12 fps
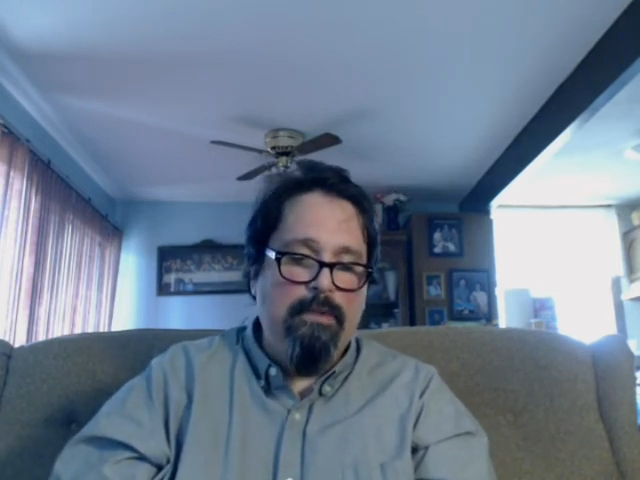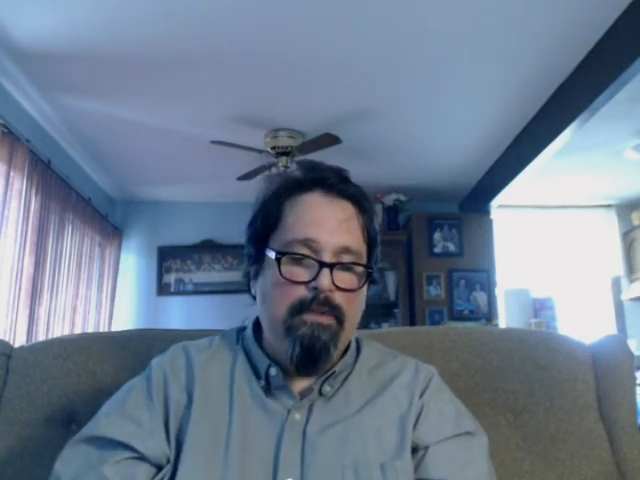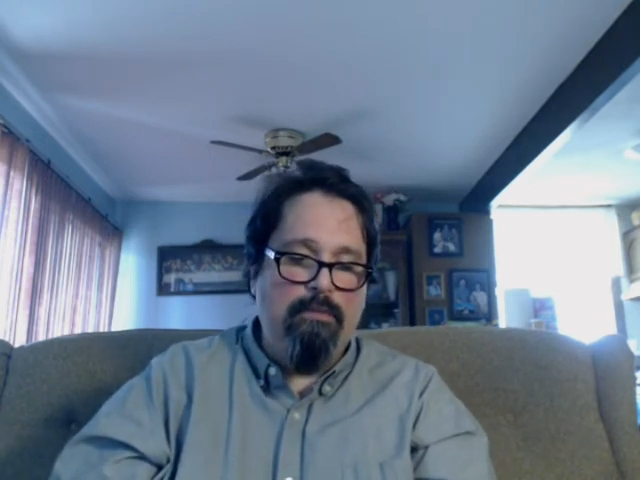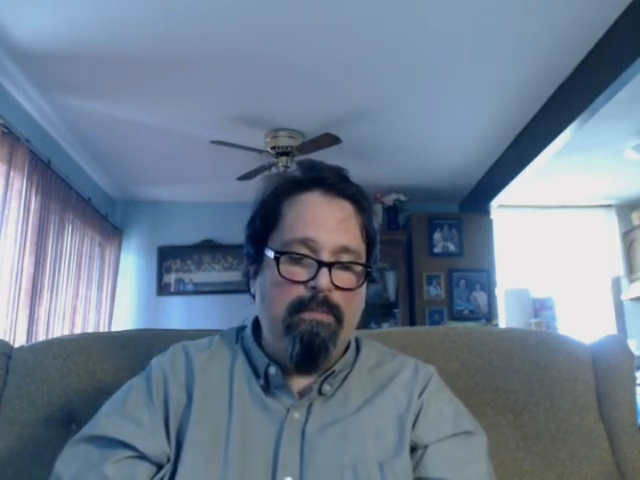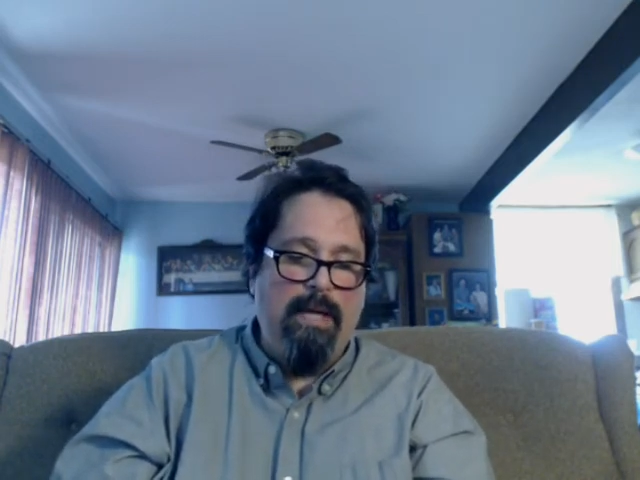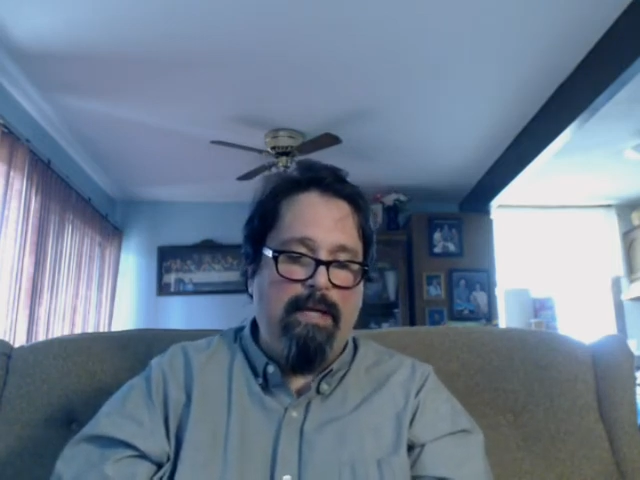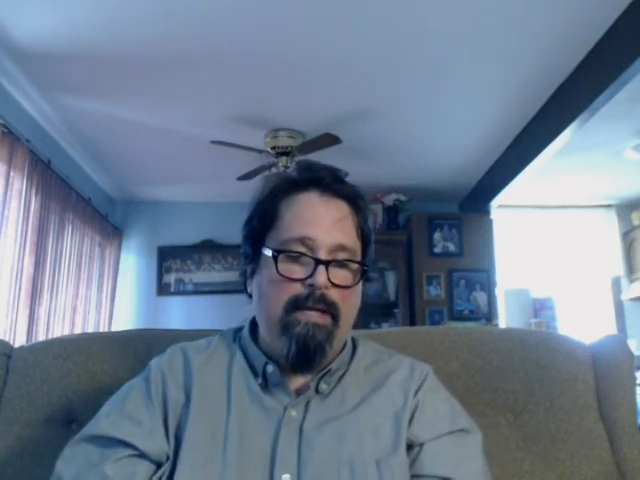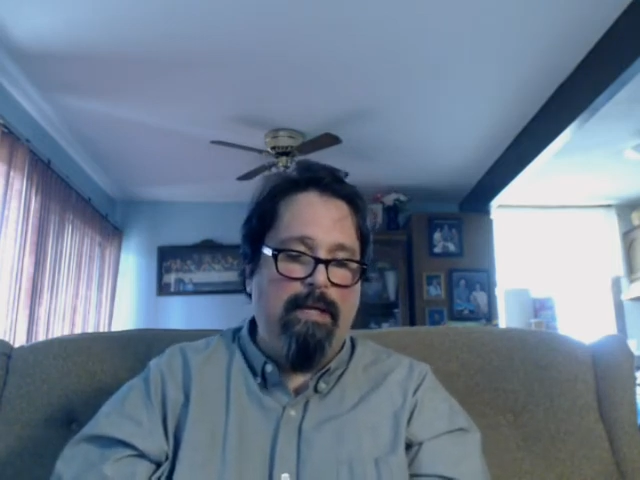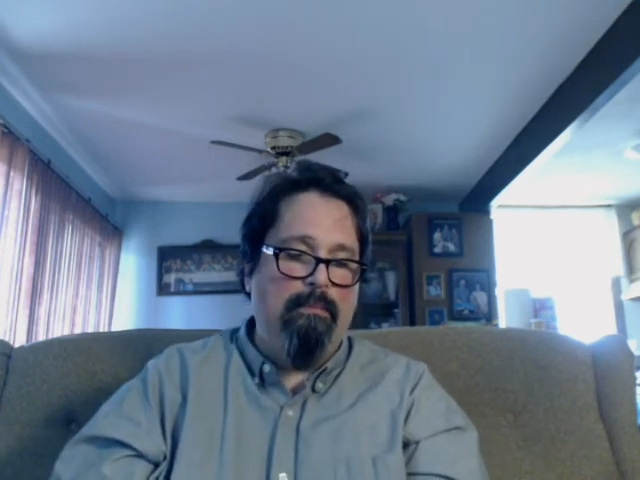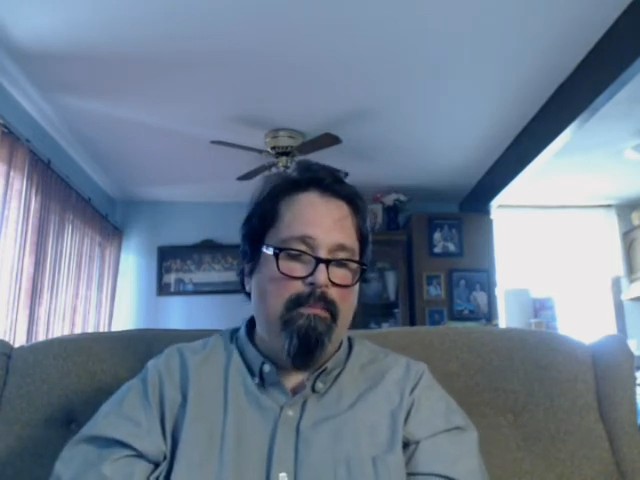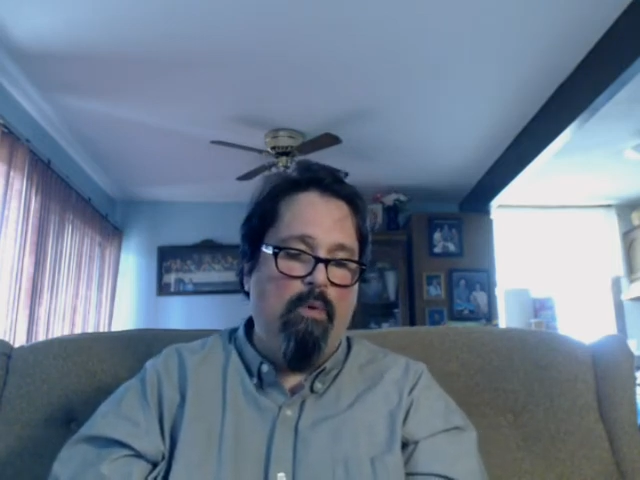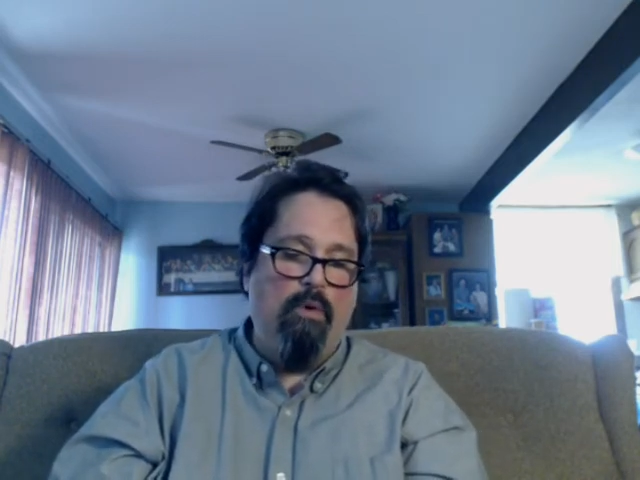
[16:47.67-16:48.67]
to make
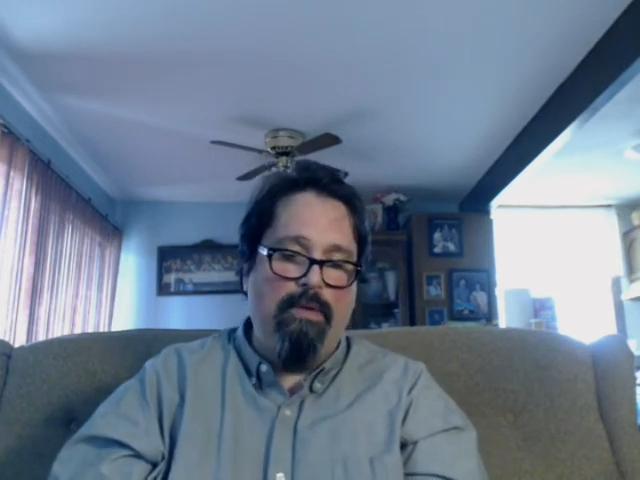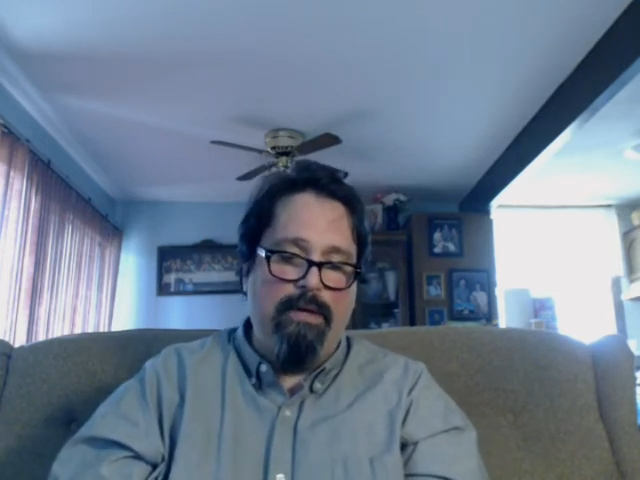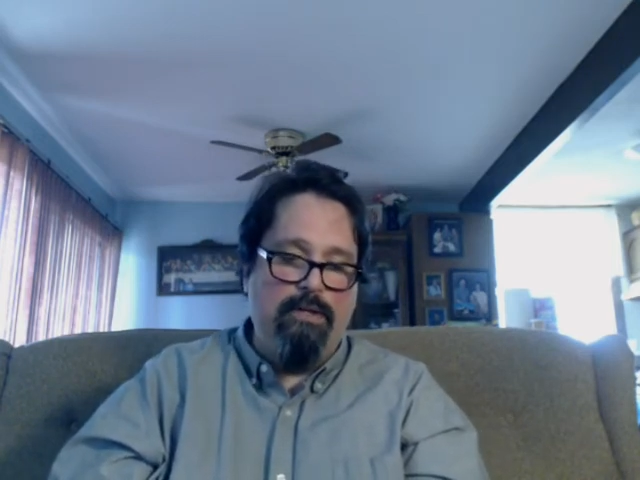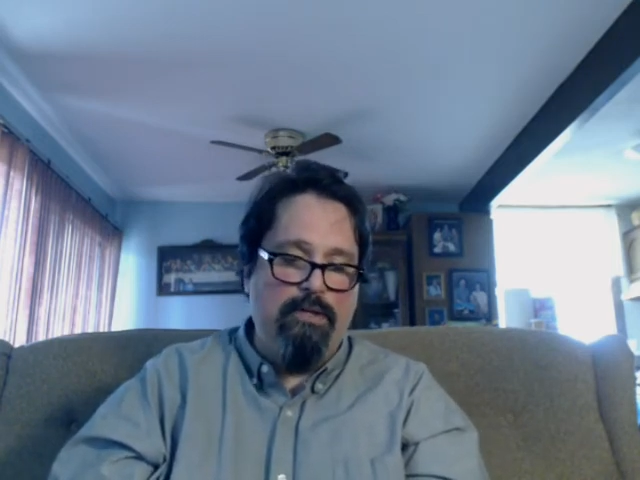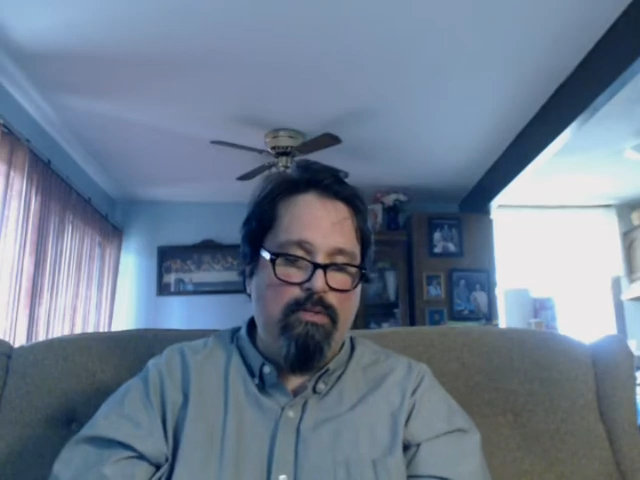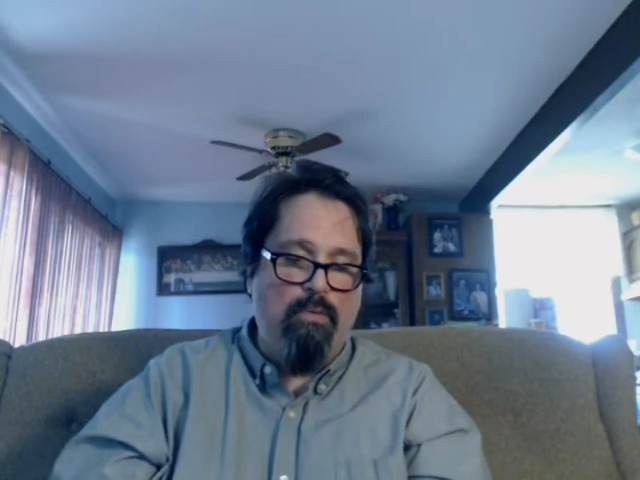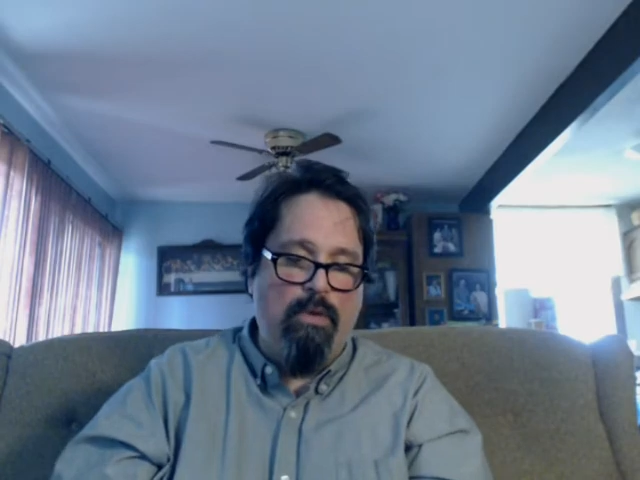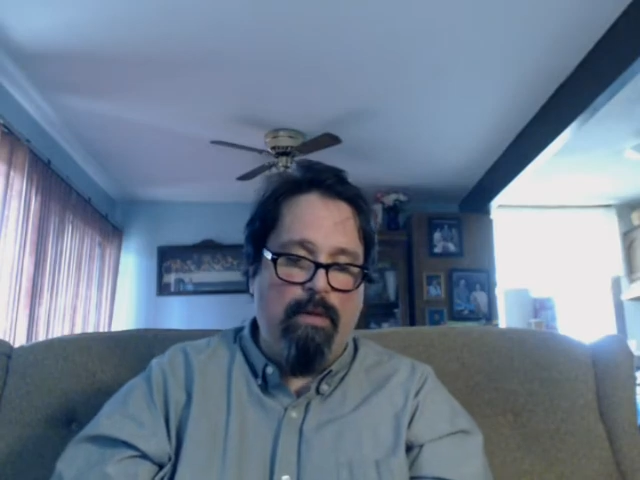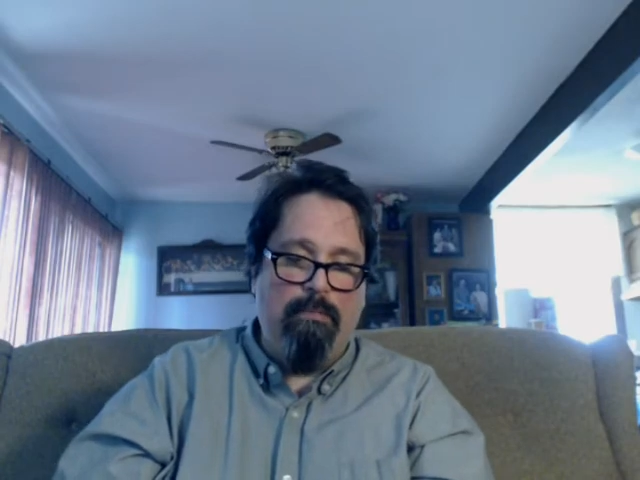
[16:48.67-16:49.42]
it more than just one